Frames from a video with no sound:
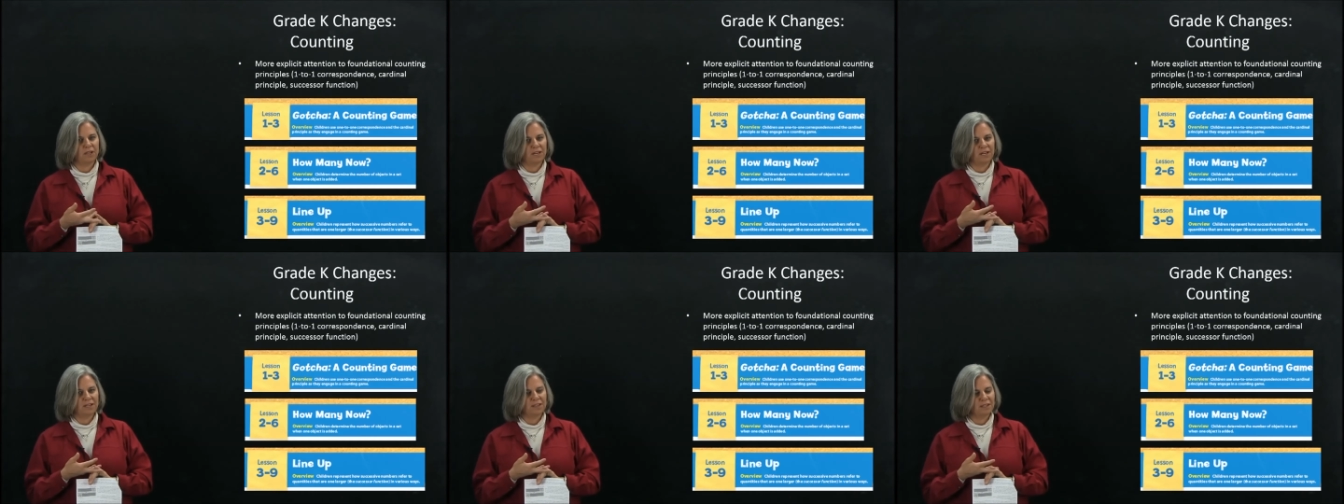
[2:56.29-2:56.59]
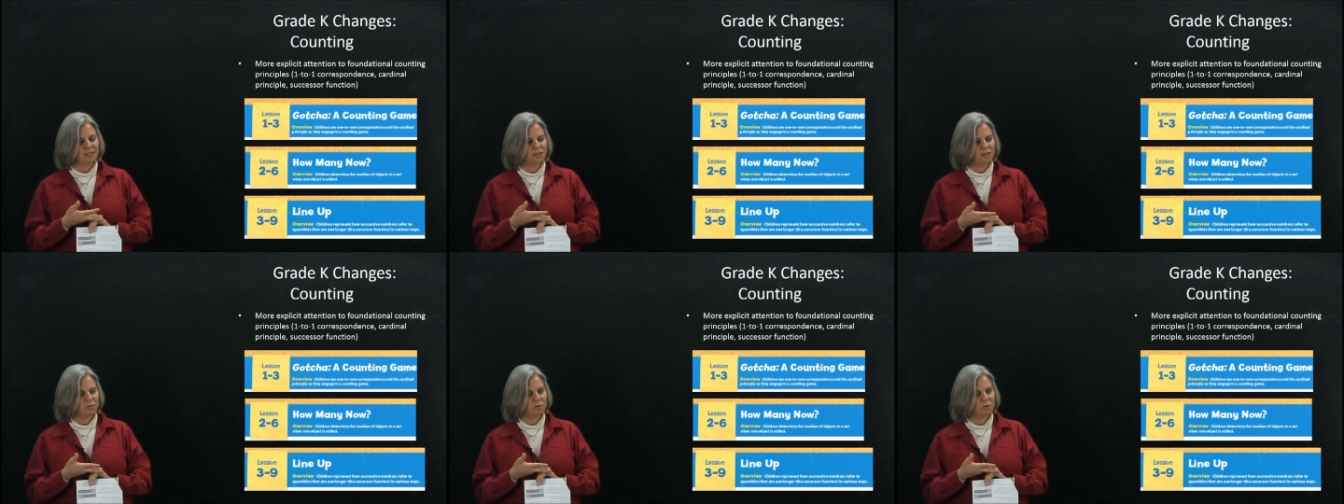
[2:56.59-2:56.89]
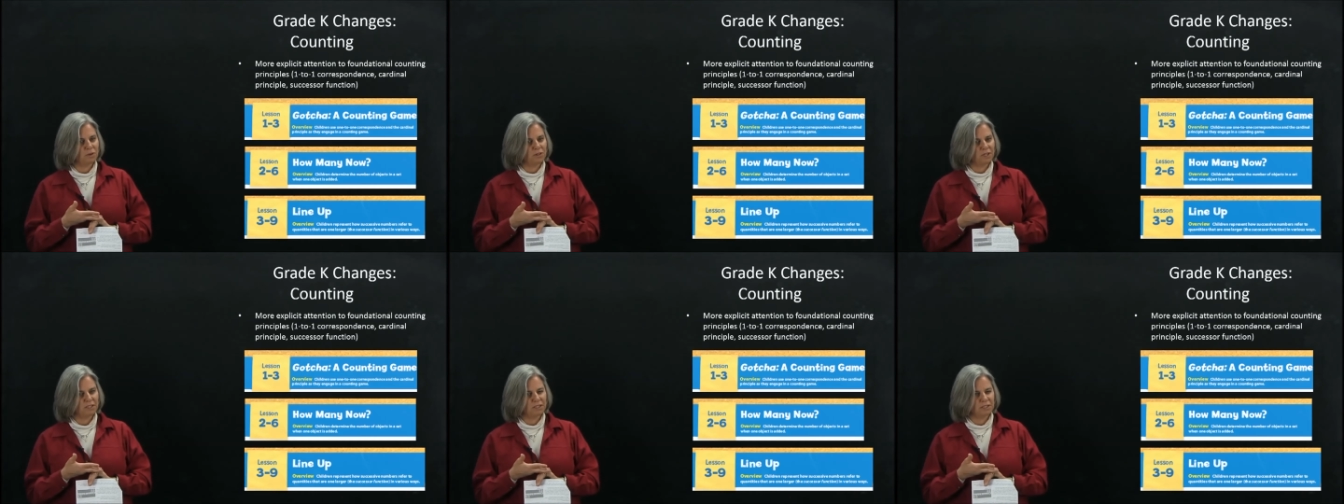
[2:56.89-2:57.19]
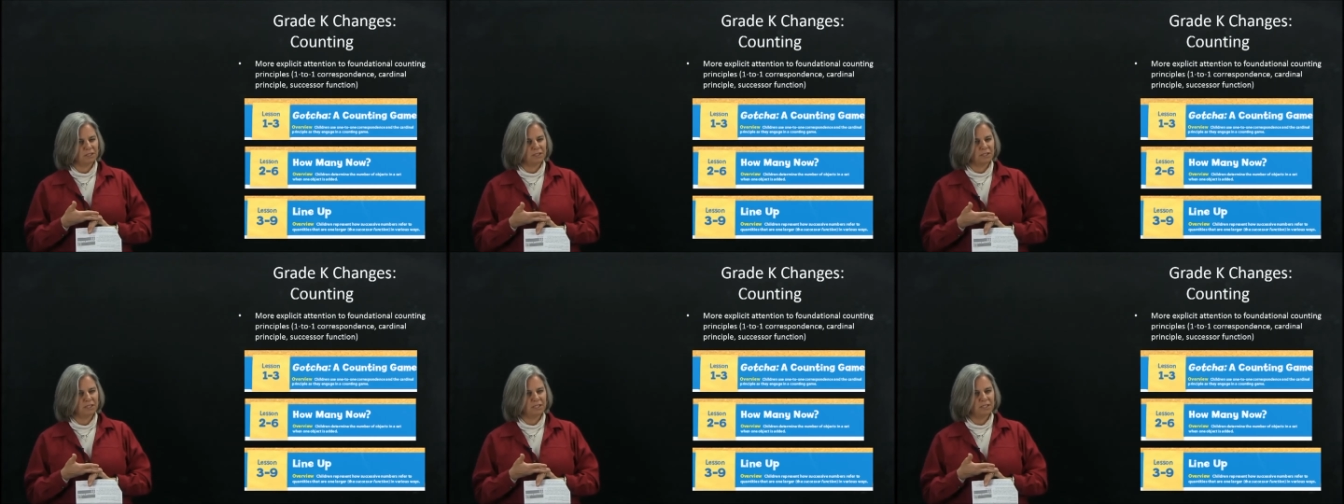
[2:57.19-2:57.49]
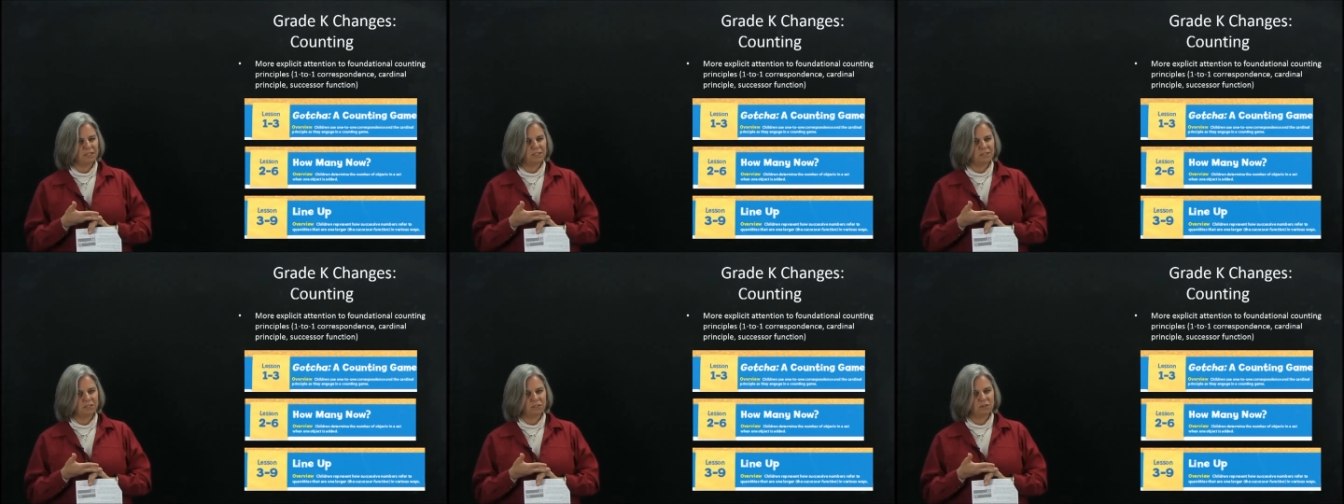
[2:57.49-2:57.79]
and I think the one that's
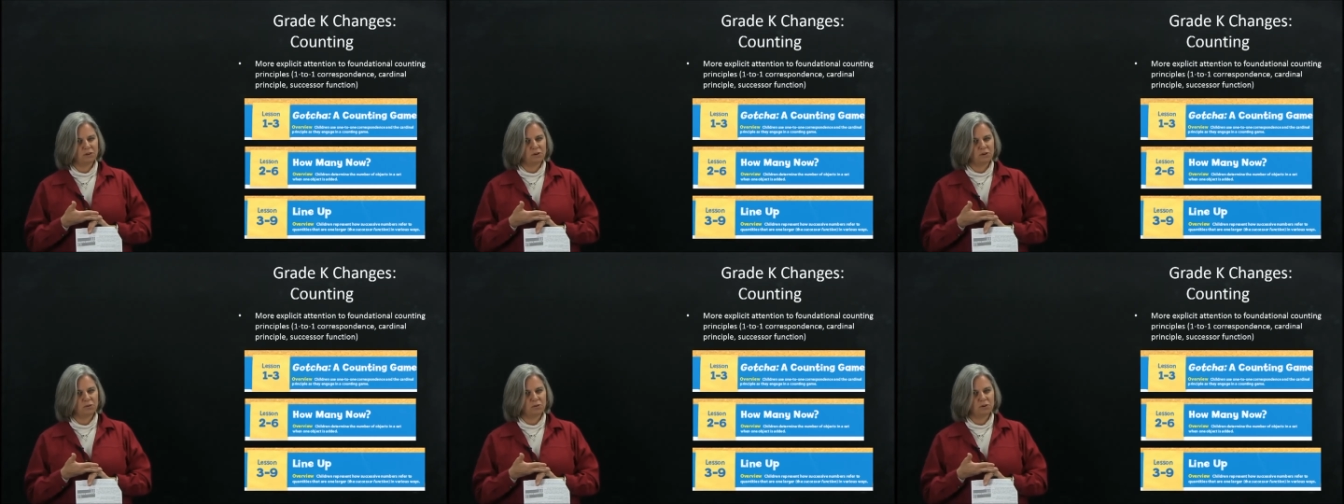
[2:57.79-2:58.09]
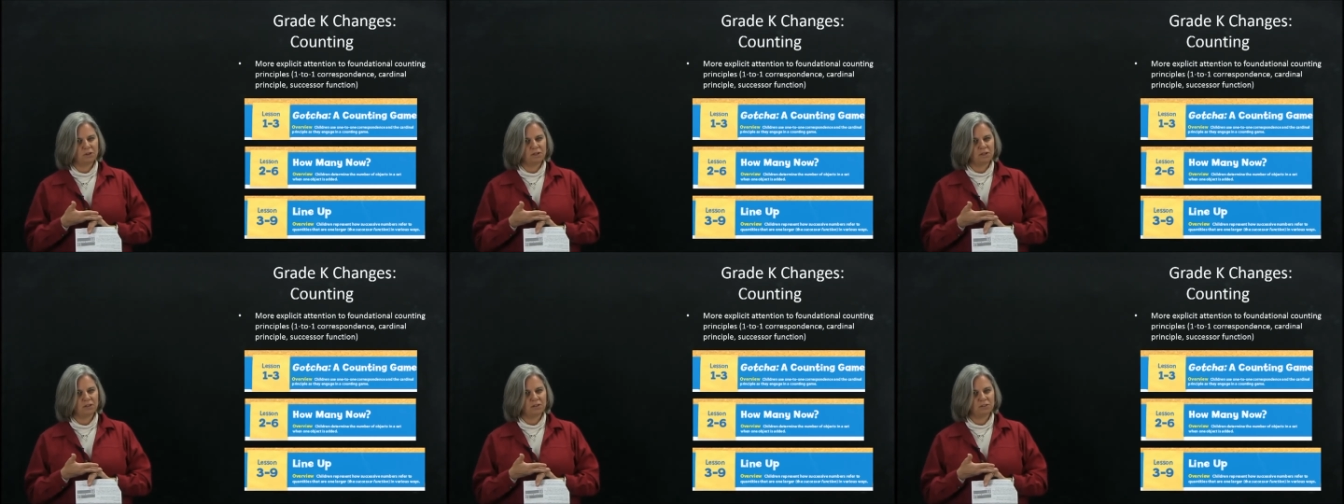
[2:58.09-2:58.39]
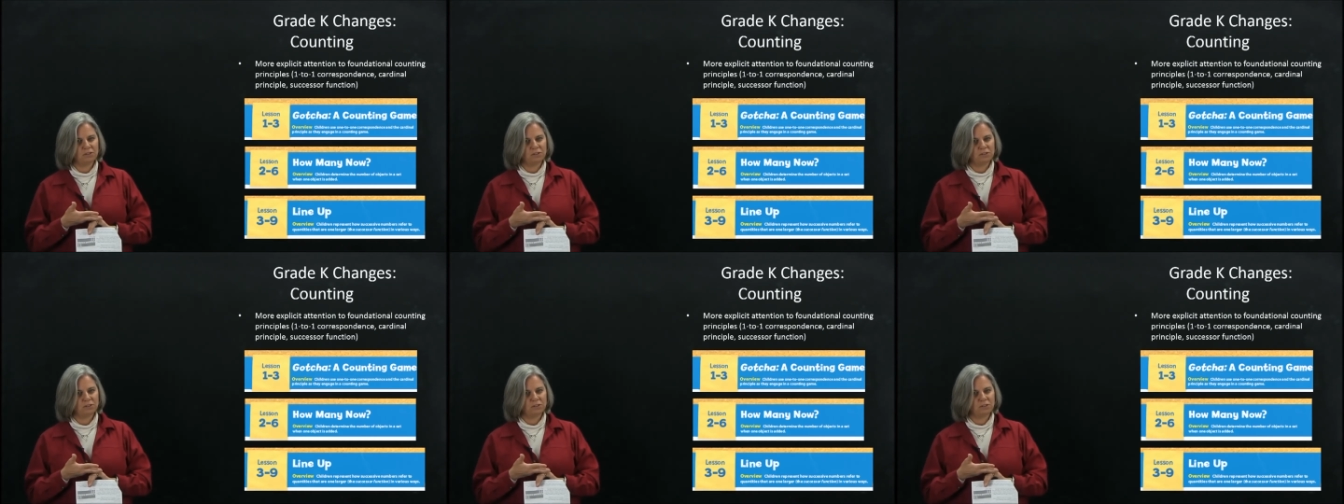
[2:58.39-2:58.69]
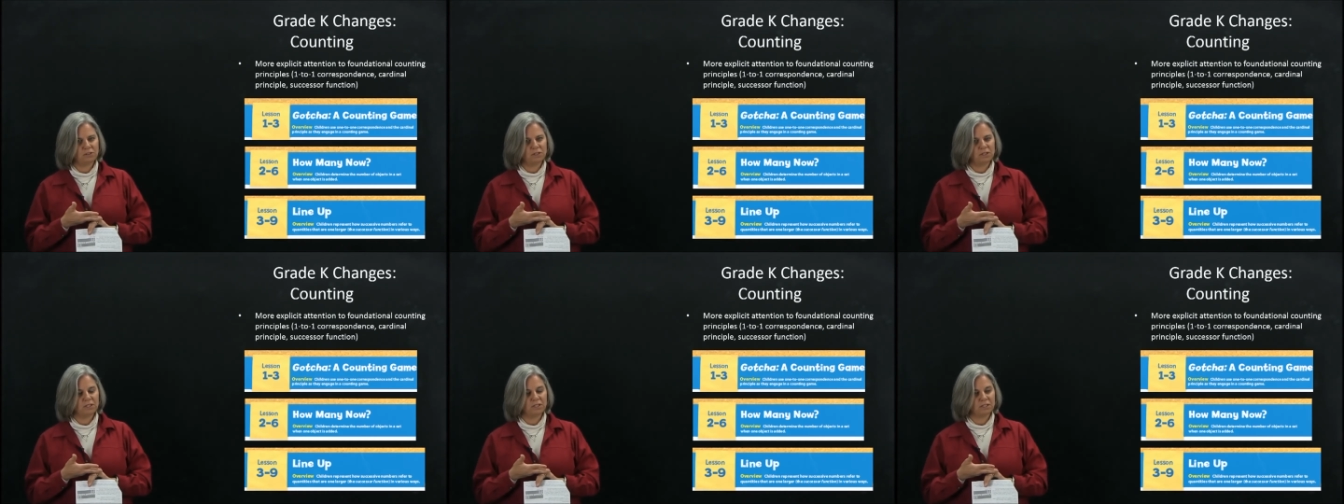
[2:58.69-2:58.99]
least known and understood